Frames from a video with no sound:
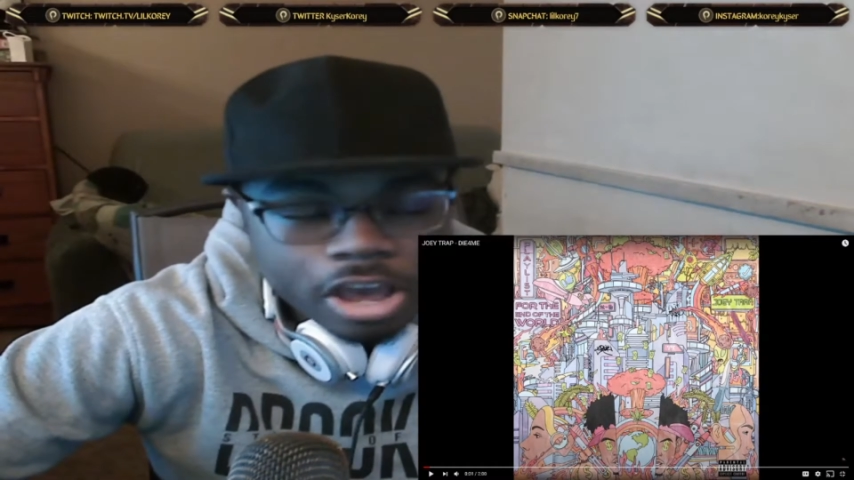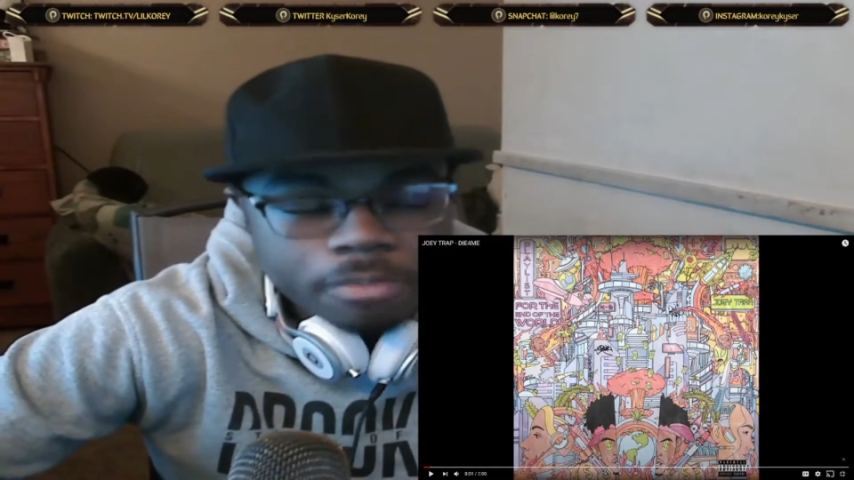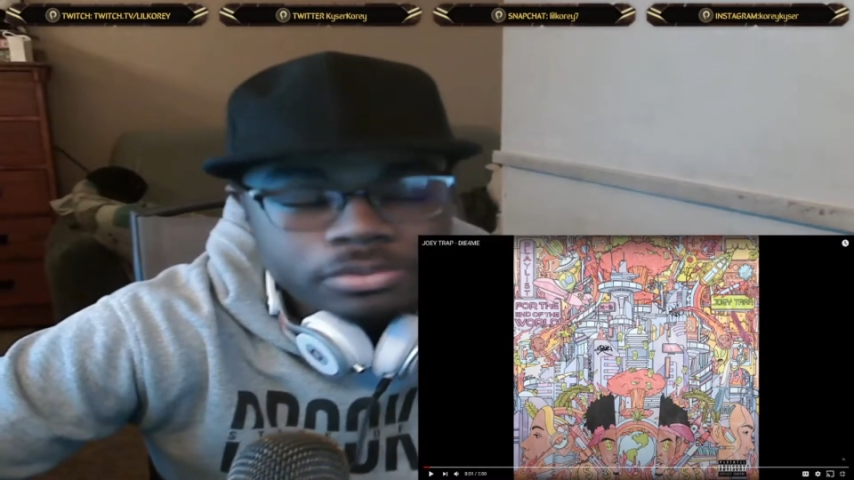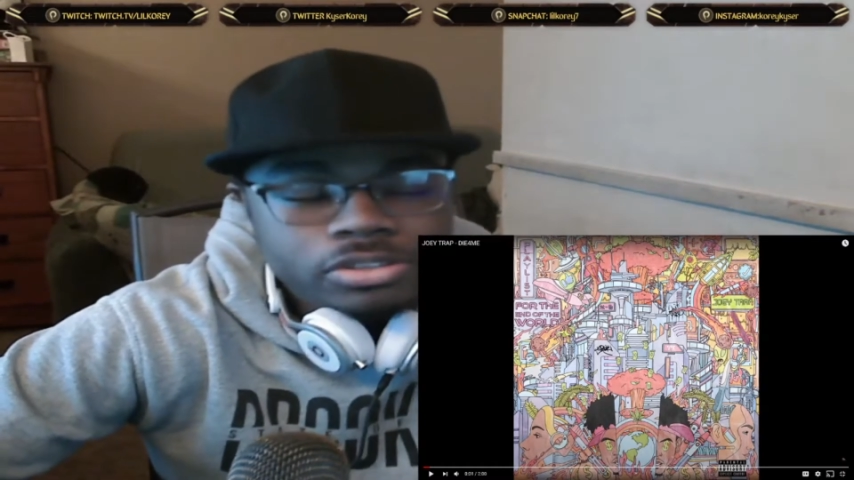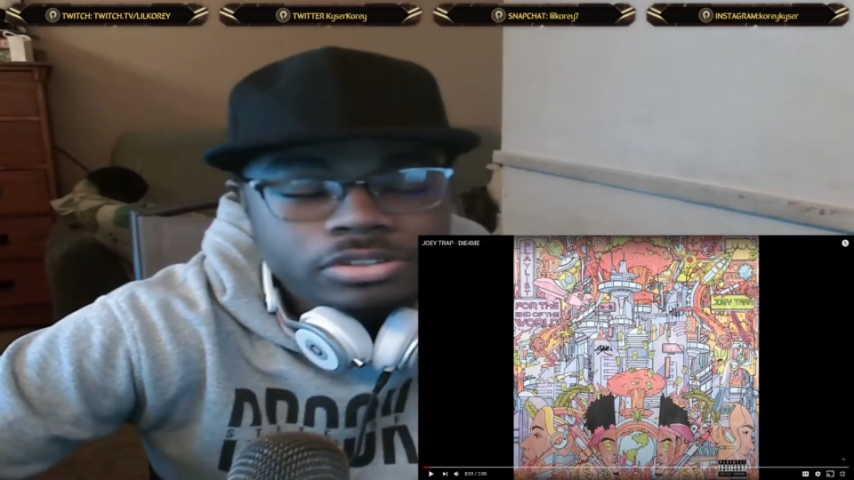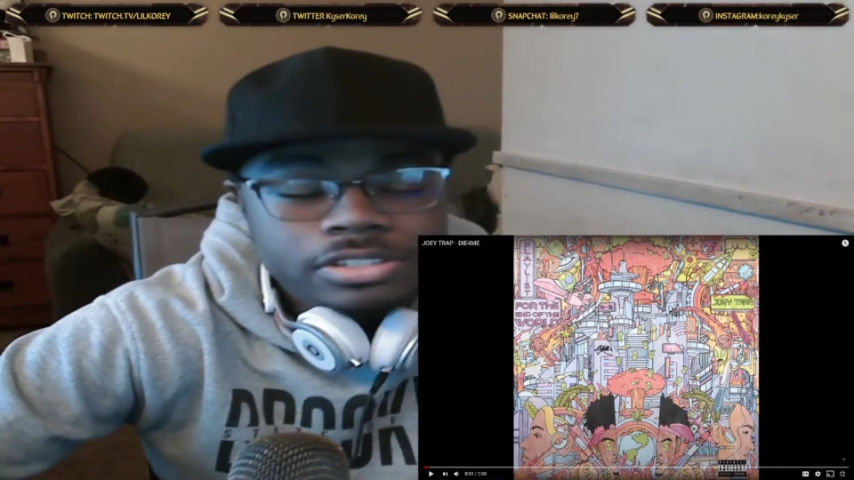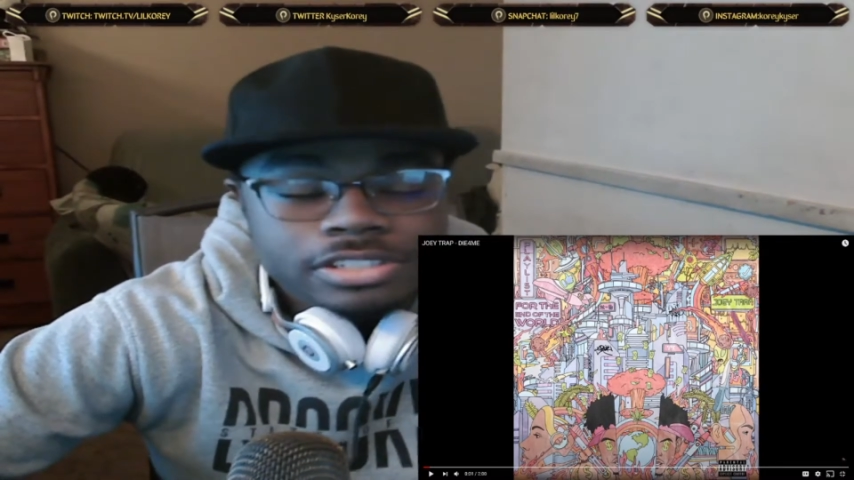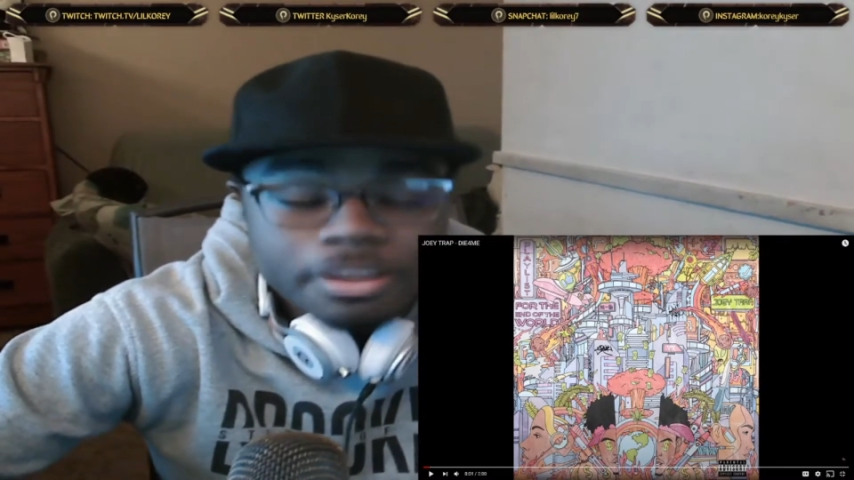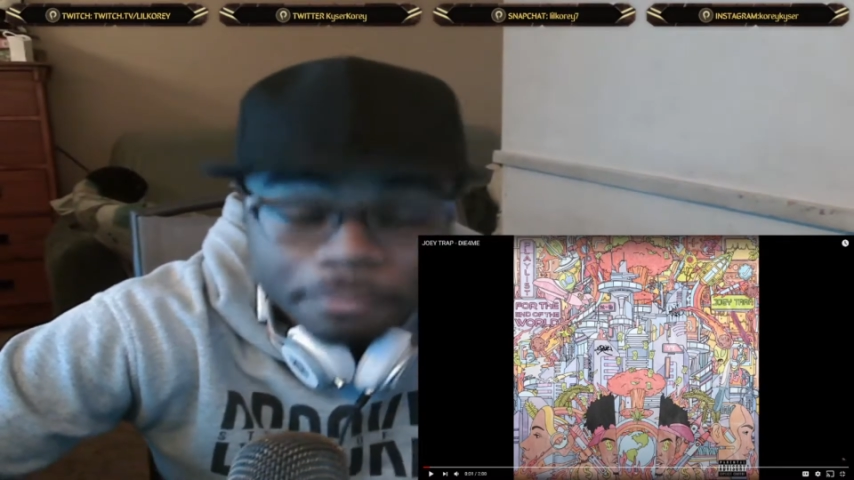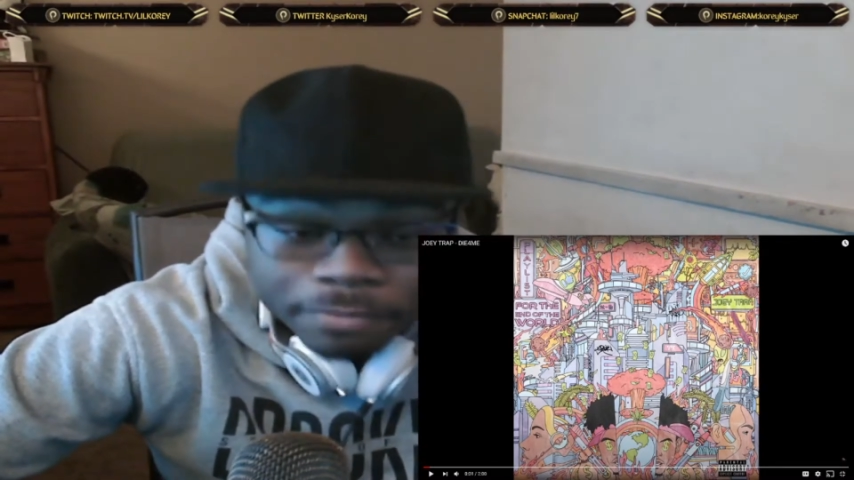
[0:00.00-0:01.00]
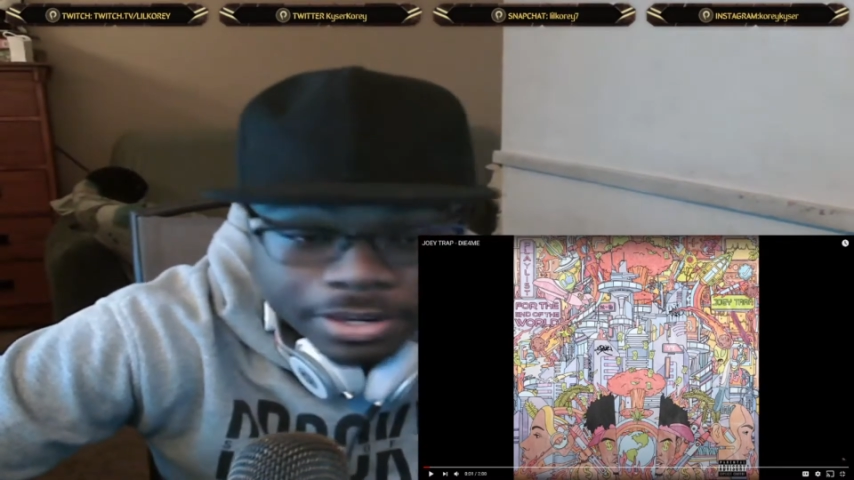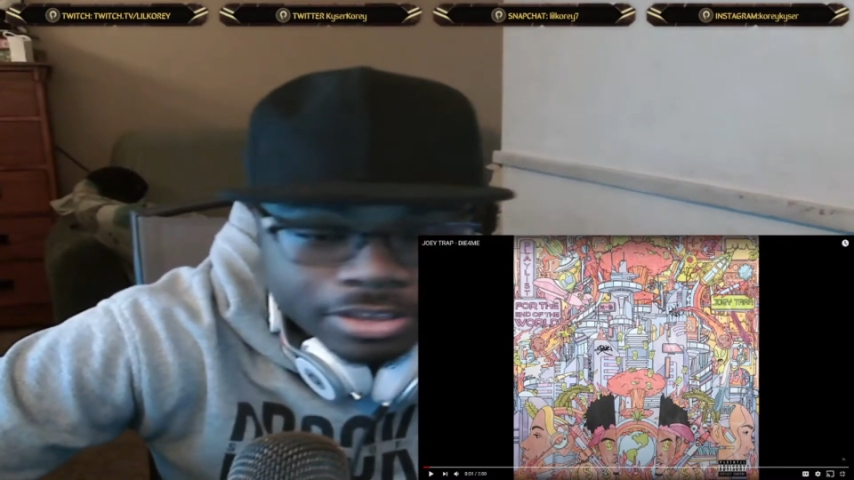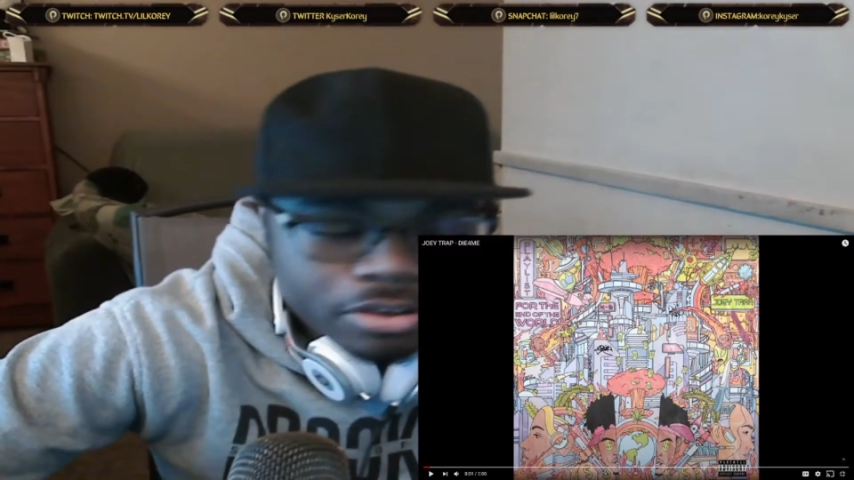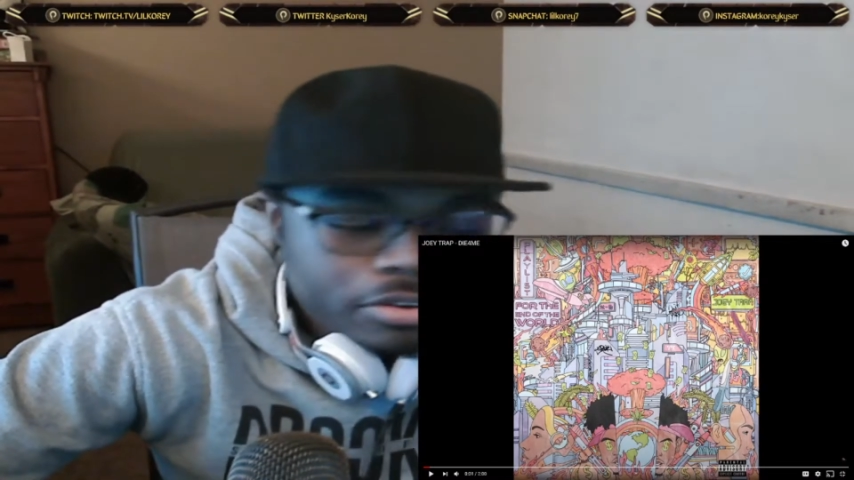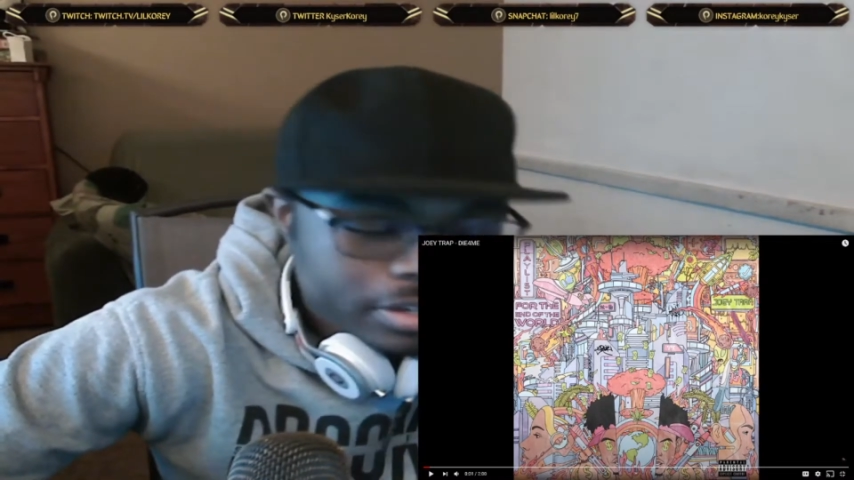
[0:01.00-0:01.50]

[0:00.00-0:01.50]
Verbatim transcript: album is on a separate video,